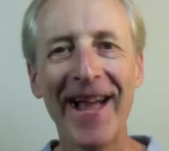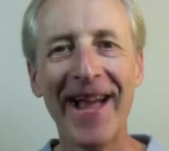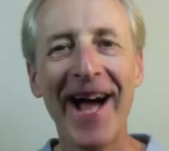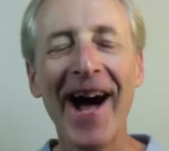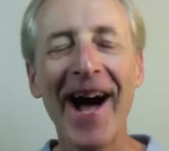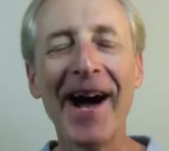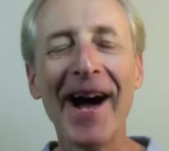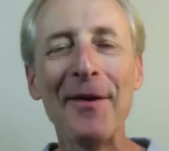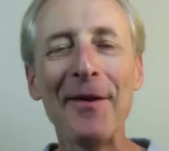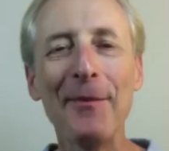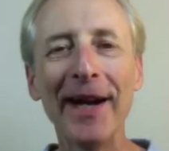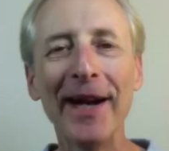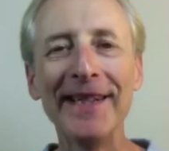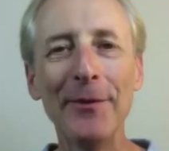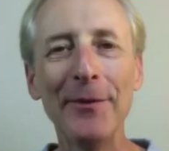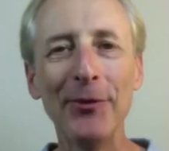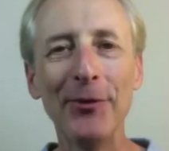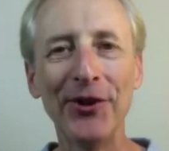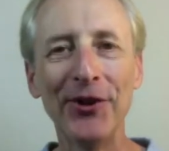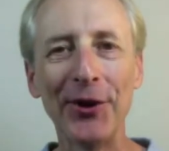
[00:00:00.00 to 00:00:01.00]
Hi, my
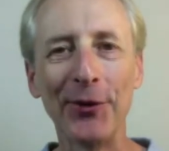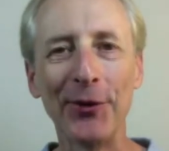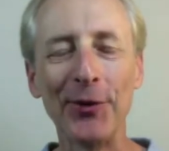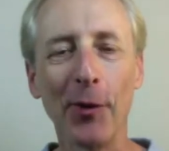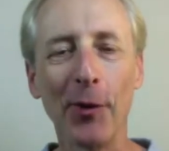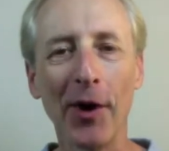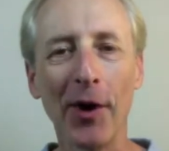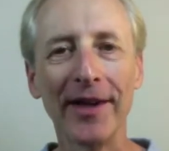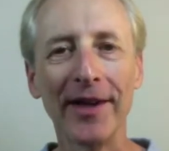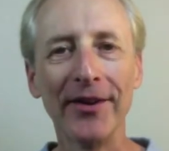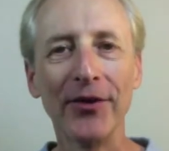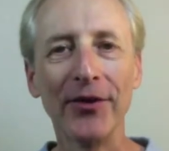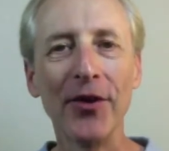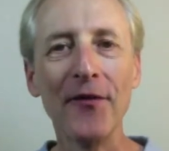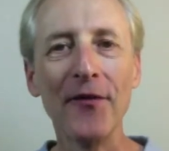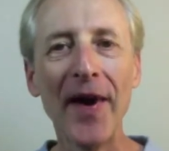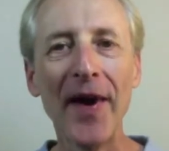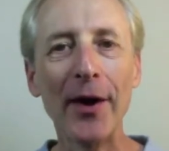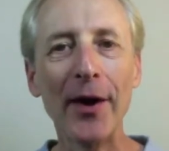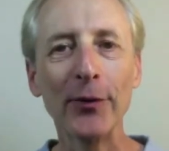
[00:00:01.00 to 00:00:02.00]
name is Aaron Marcus,
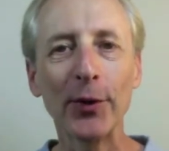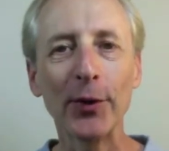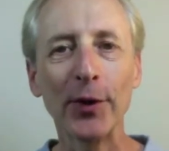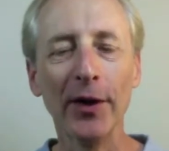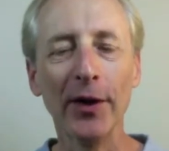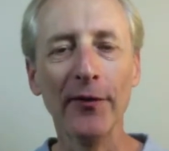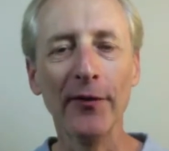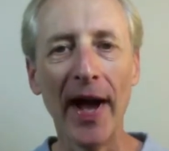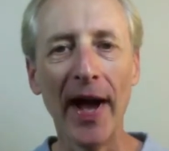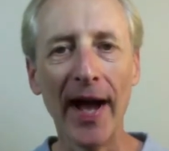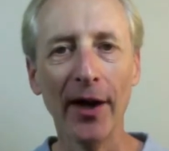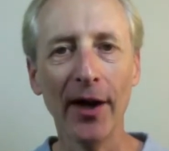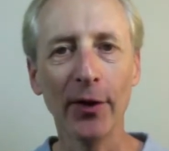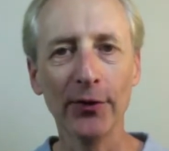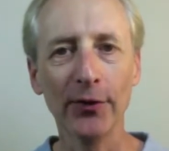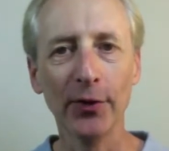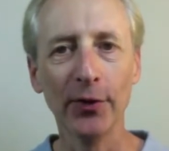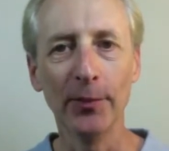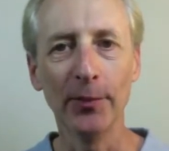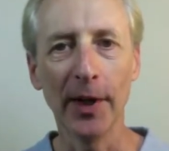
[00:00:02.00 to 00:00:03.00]
the founder of
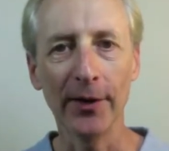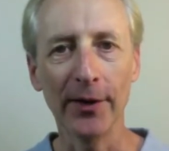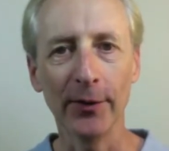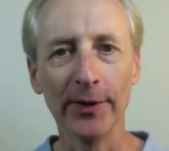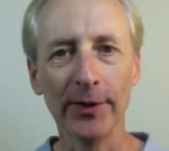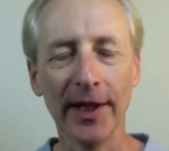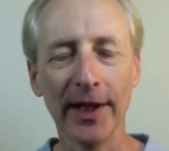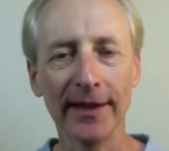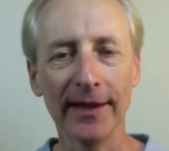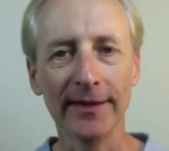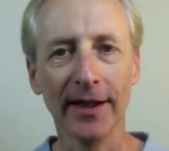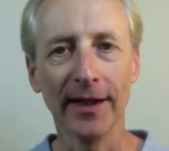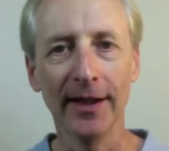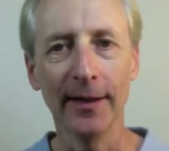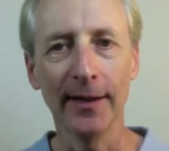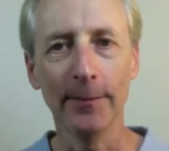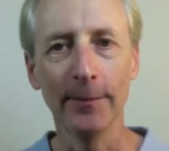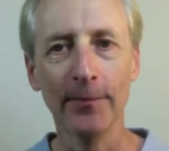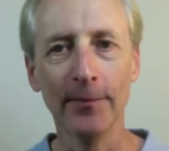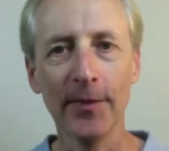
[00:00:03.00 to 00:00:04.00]

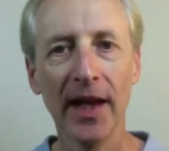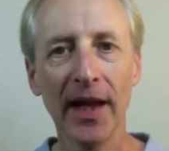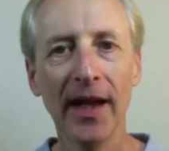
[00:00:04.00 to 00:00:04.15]
HowToModel.com